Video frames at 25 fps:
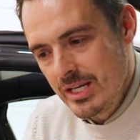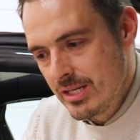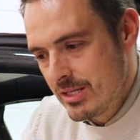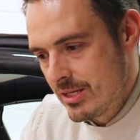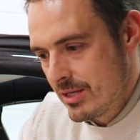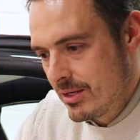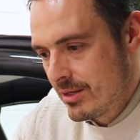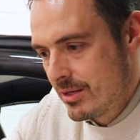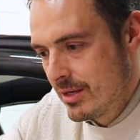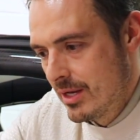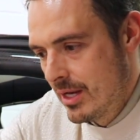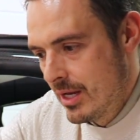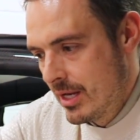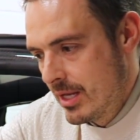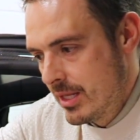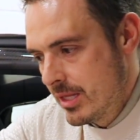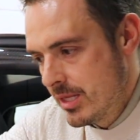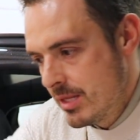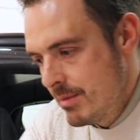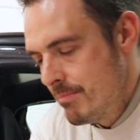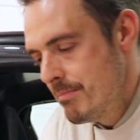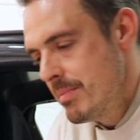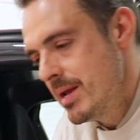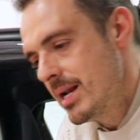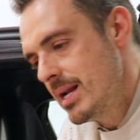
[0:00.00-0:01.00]
to the
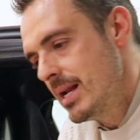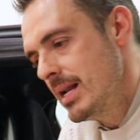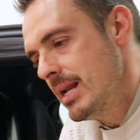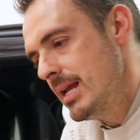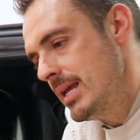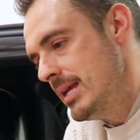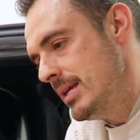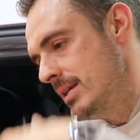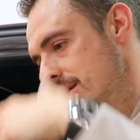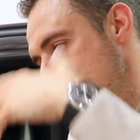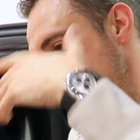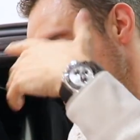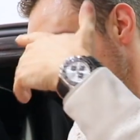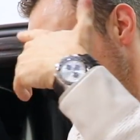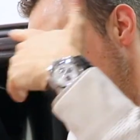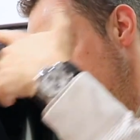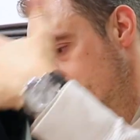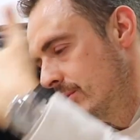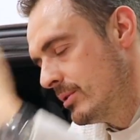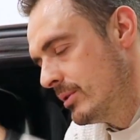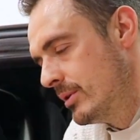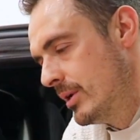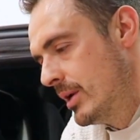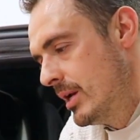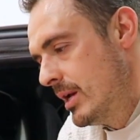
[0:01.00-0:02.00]
Middle East
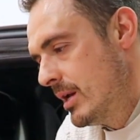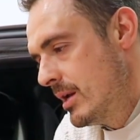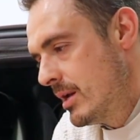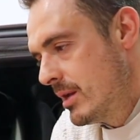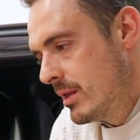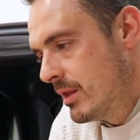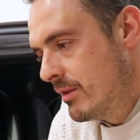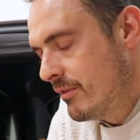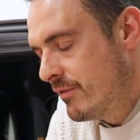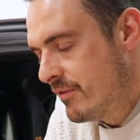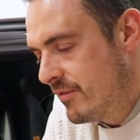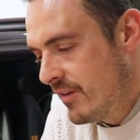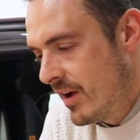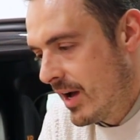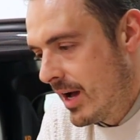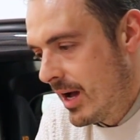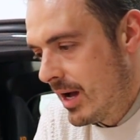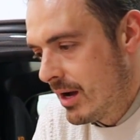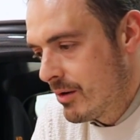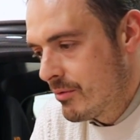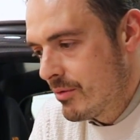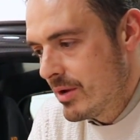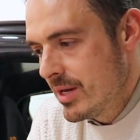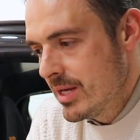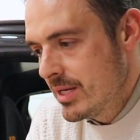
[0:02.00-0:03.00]
or the
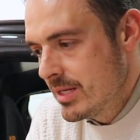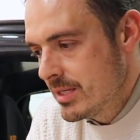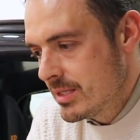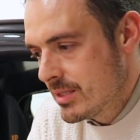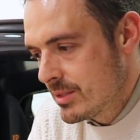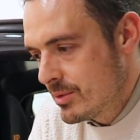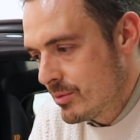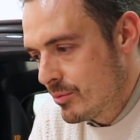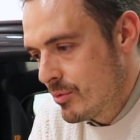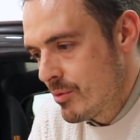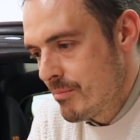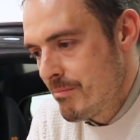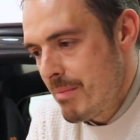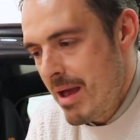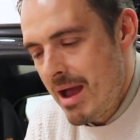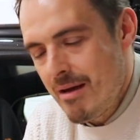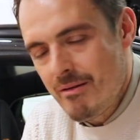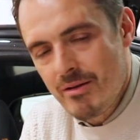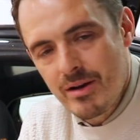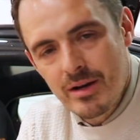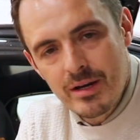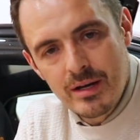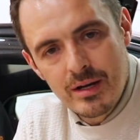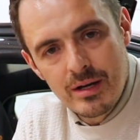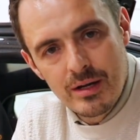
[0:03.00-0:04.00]
Far East or
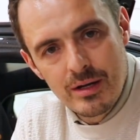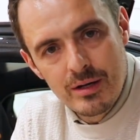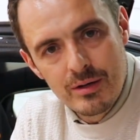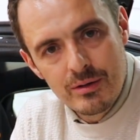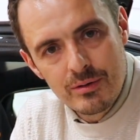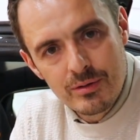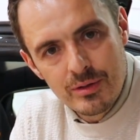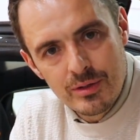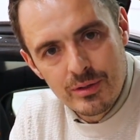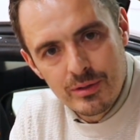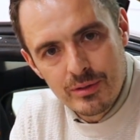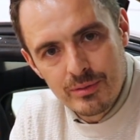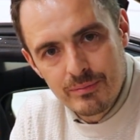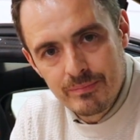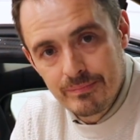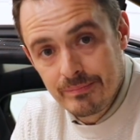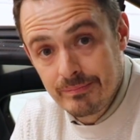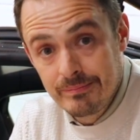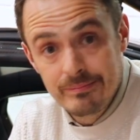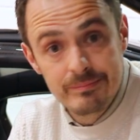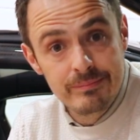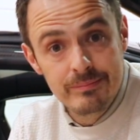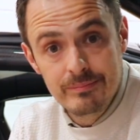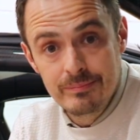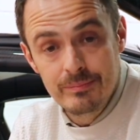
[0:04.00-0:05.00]
America or
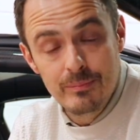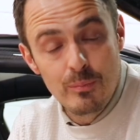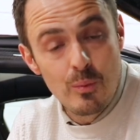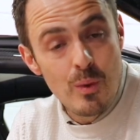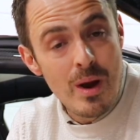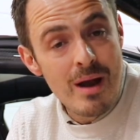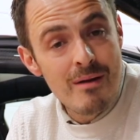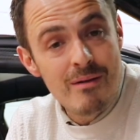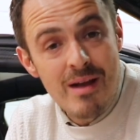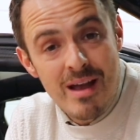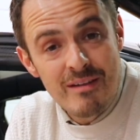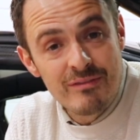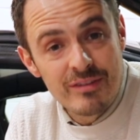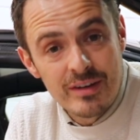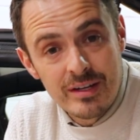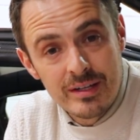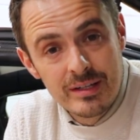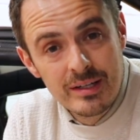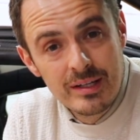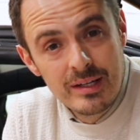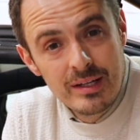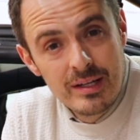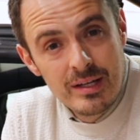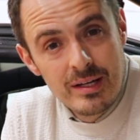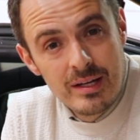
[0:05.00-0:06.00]
wherever,
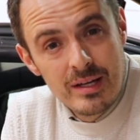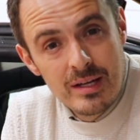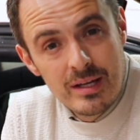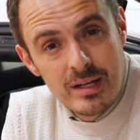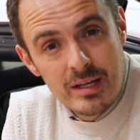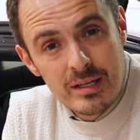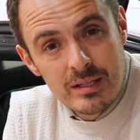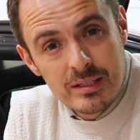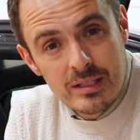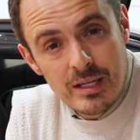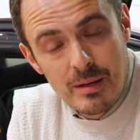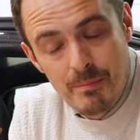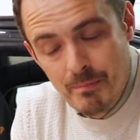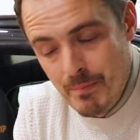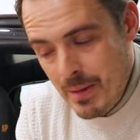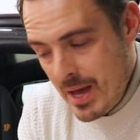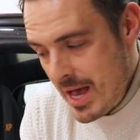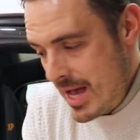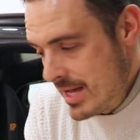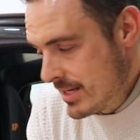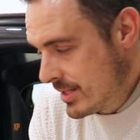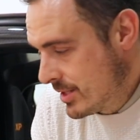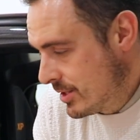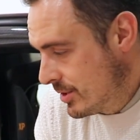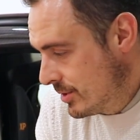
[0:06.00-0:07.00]

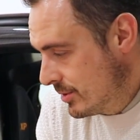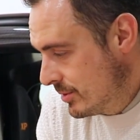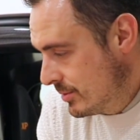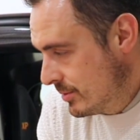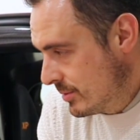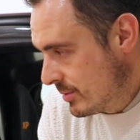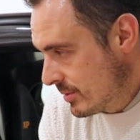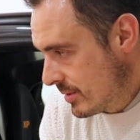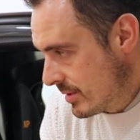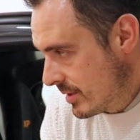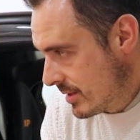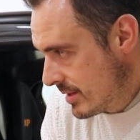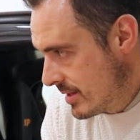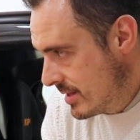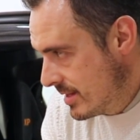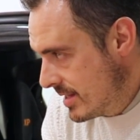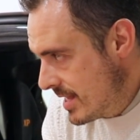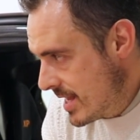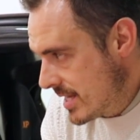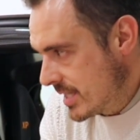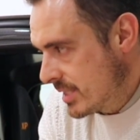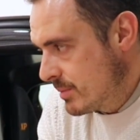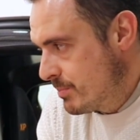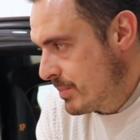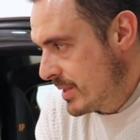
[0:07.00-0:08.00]
compared to
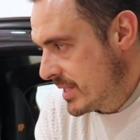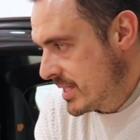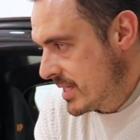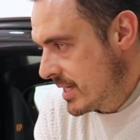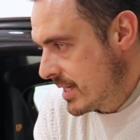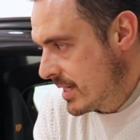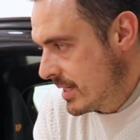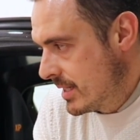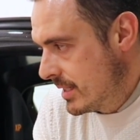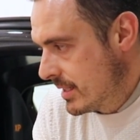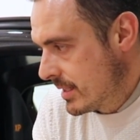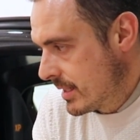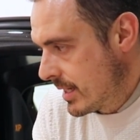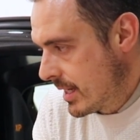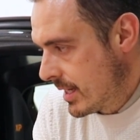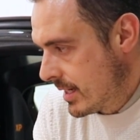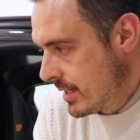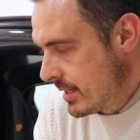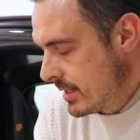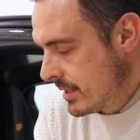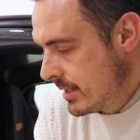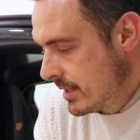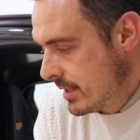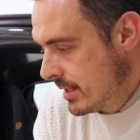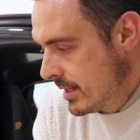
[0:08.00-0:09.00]
this particular
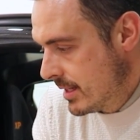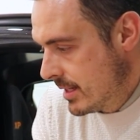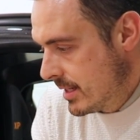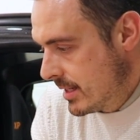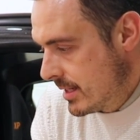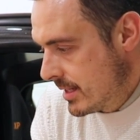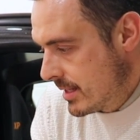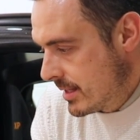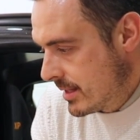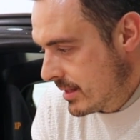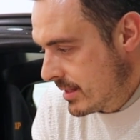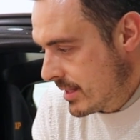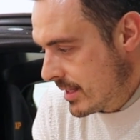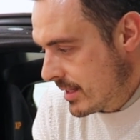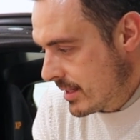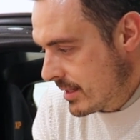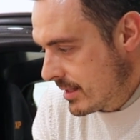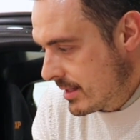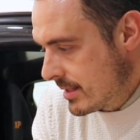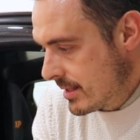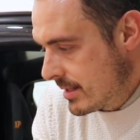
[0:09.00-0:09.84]
car that